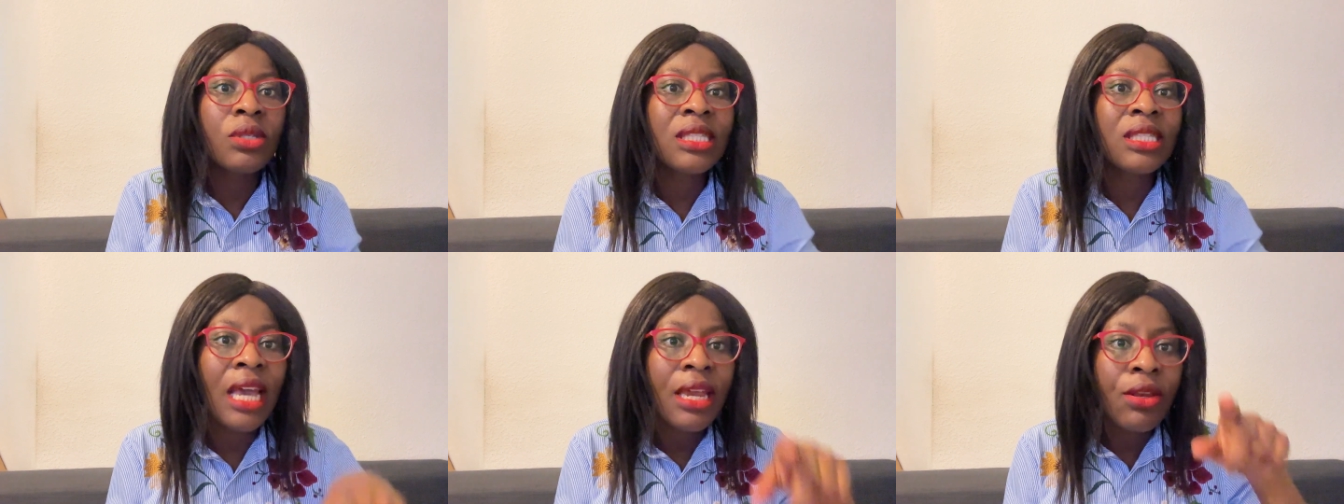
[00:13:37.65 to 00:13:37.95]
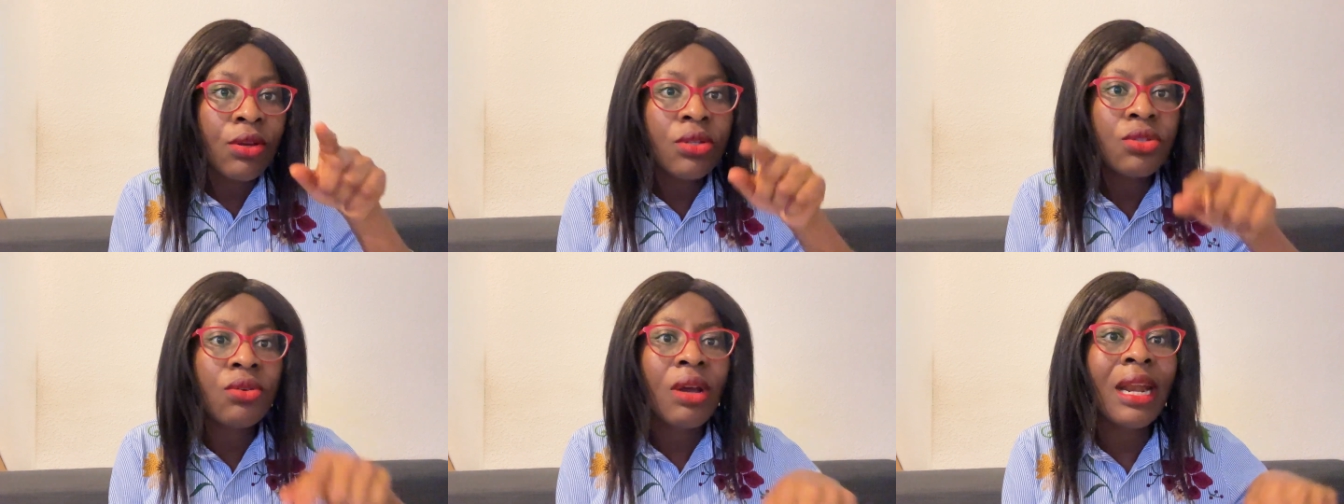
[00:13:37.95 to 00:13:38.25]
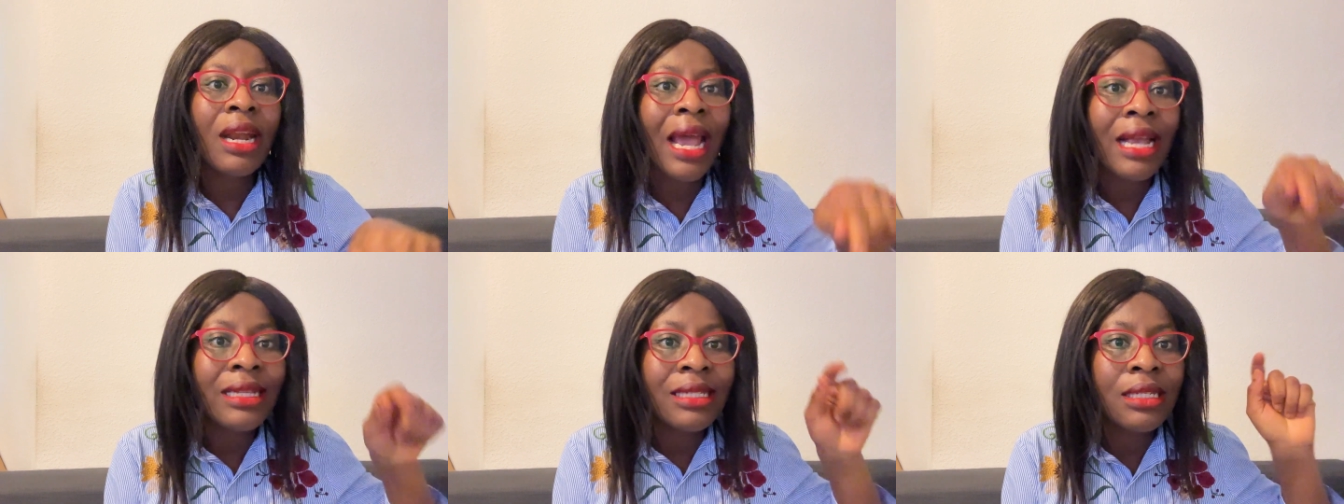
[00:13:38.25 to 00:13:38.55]
send you to
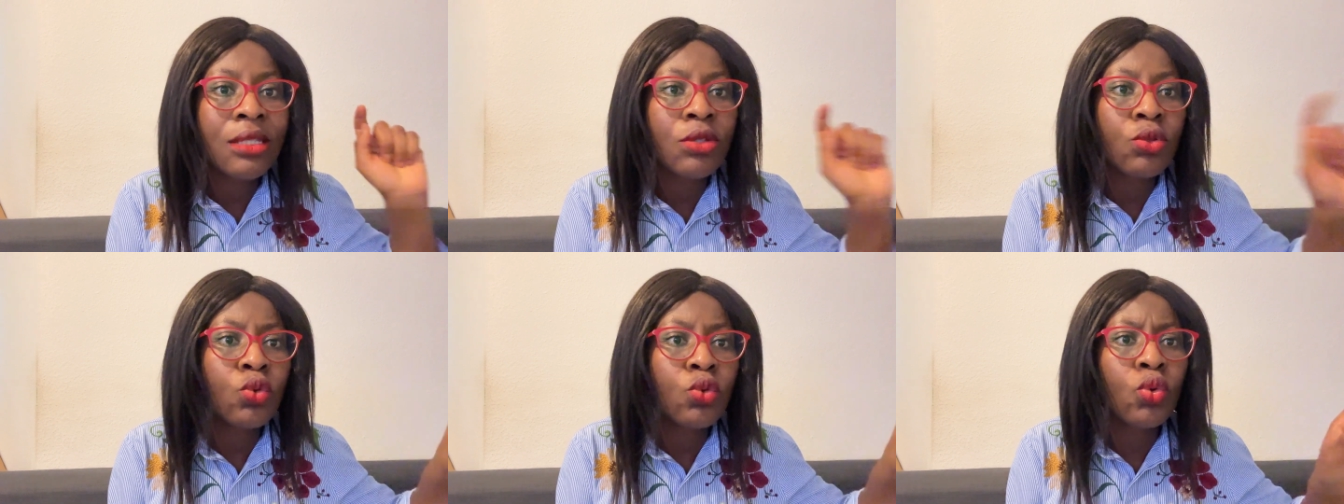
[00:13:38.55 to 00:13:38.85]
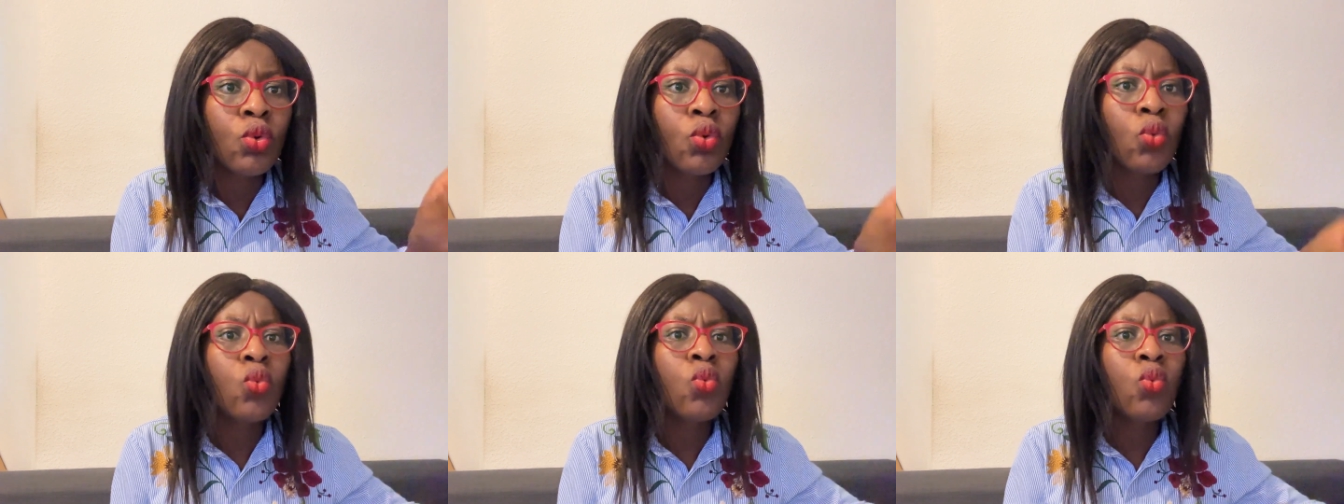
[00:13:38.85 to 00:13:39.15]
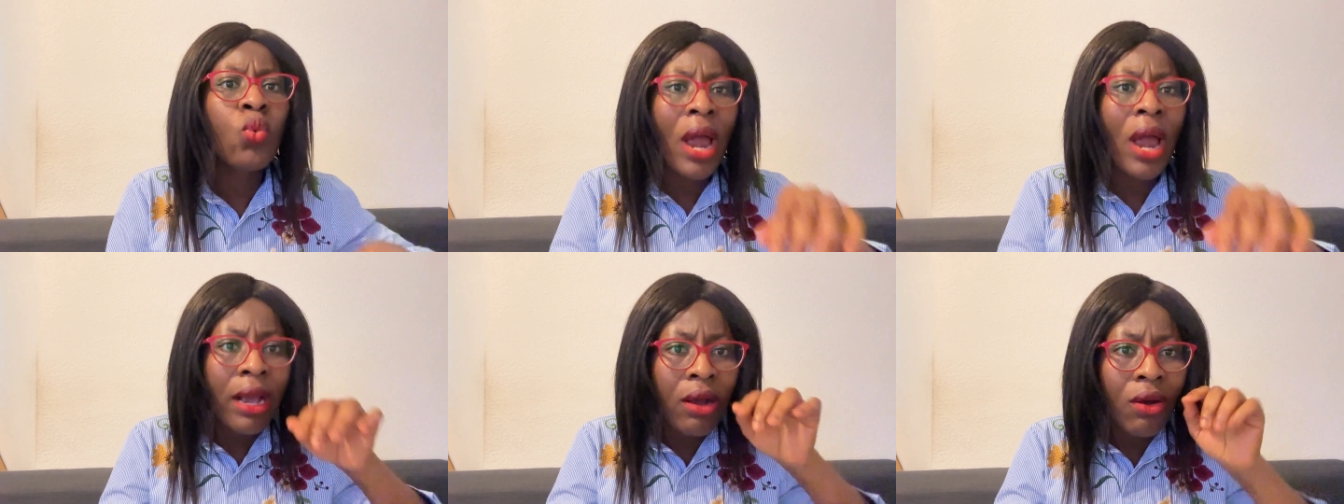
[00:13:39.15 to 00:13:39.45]
an IT school,
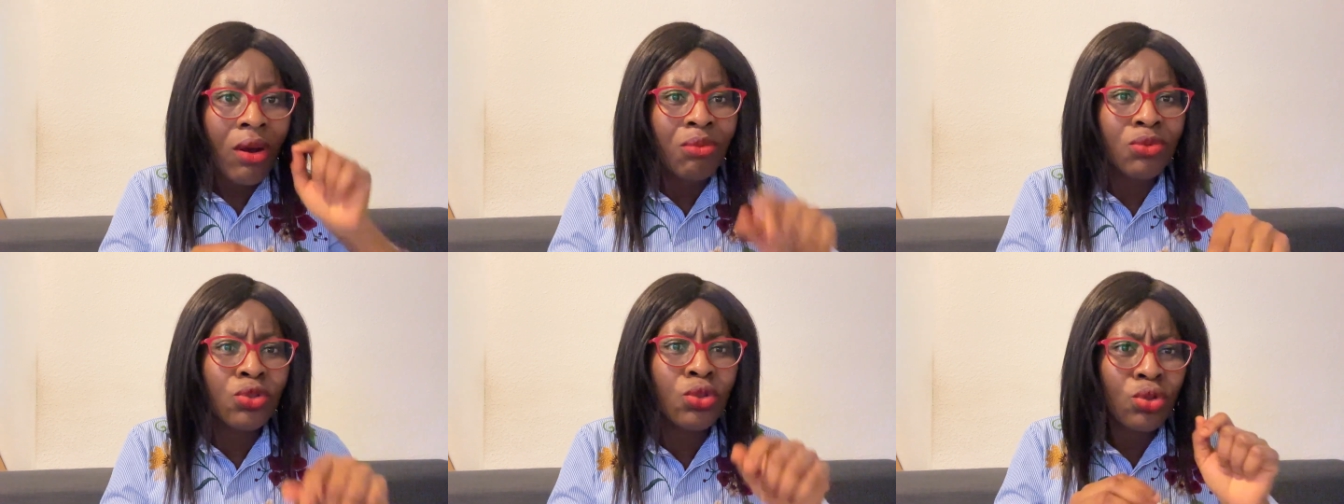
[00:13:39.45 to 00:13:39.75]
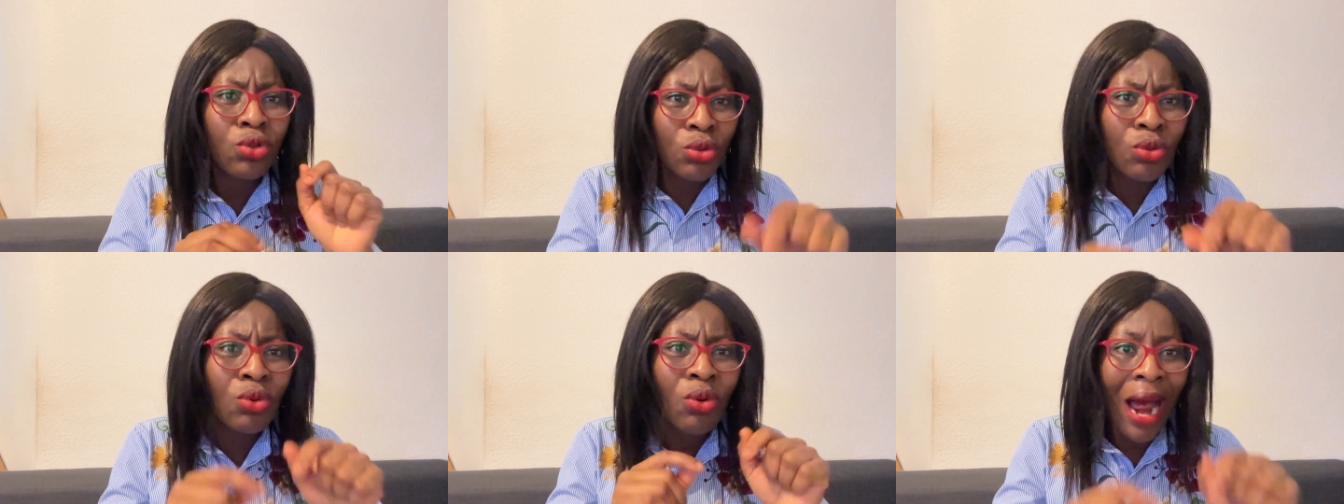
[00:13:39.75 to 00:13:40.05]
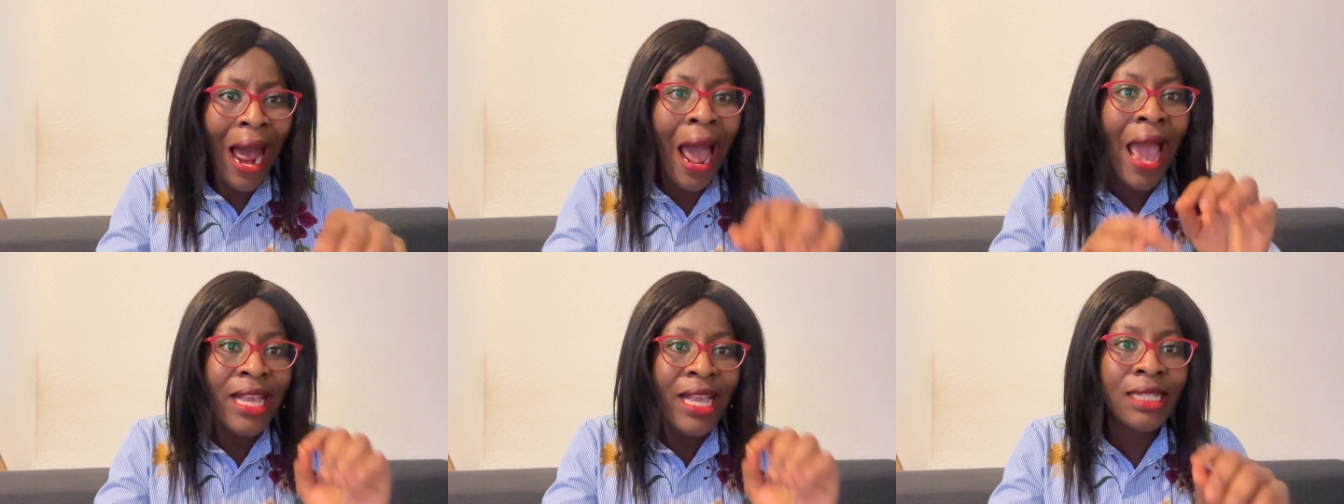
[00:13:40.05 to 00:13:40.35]
work, do
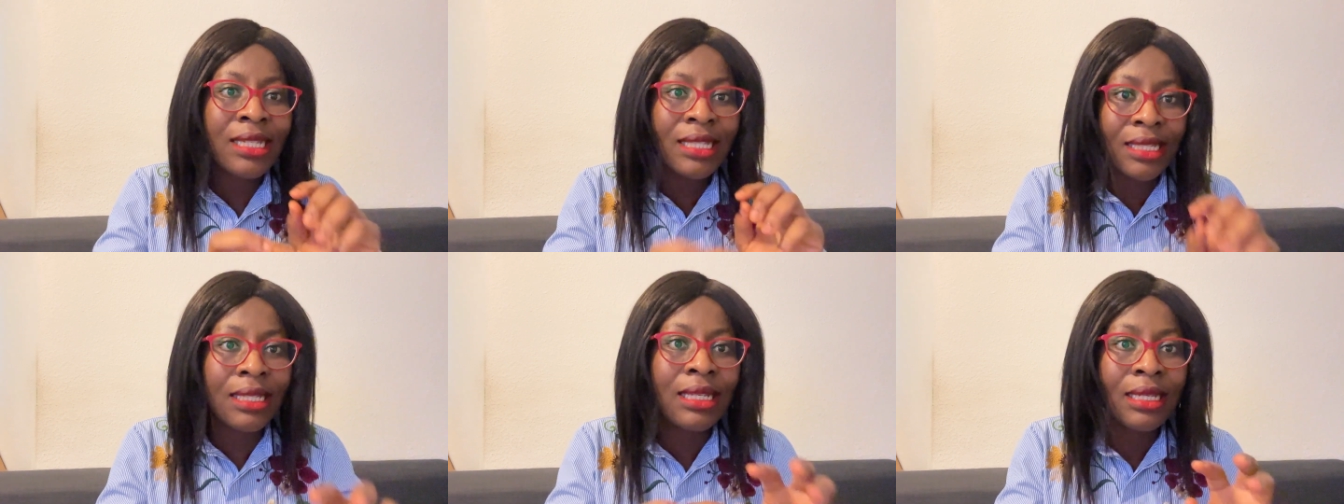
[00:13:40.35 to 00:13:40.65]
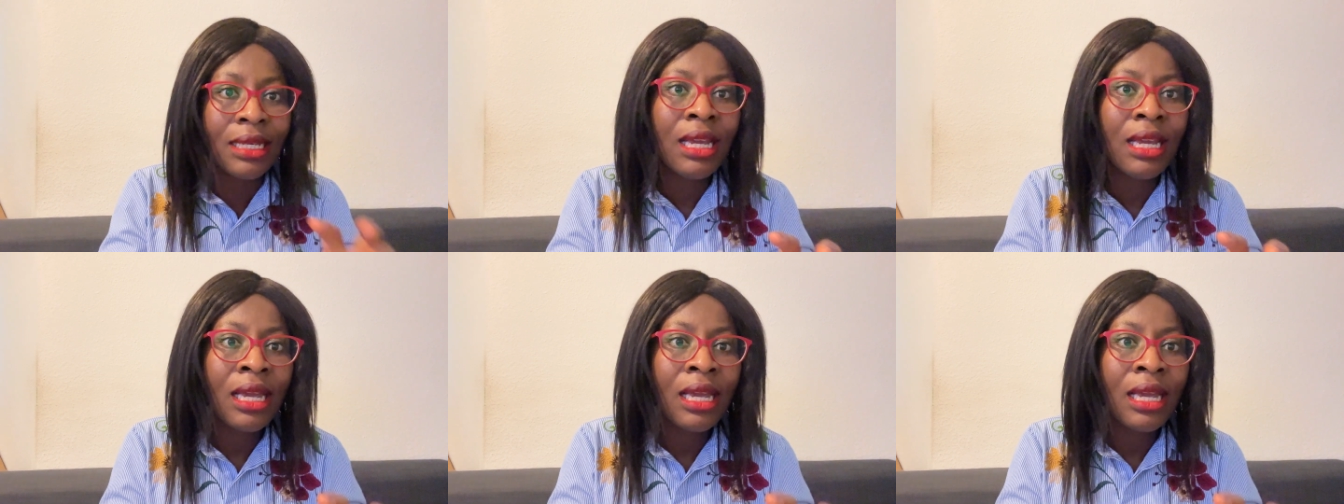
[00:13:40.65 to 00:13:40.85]
IT